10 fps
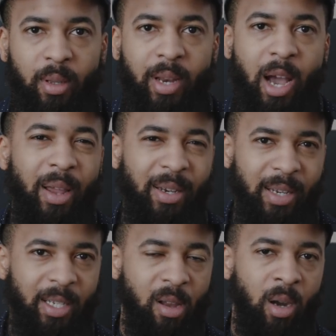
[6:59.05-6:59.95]
Now, I
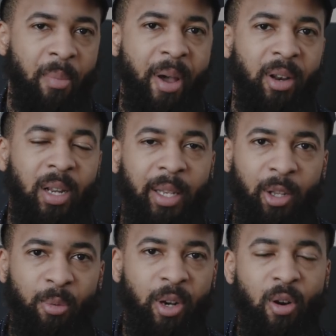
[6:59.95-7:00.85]
did talk about it a little bit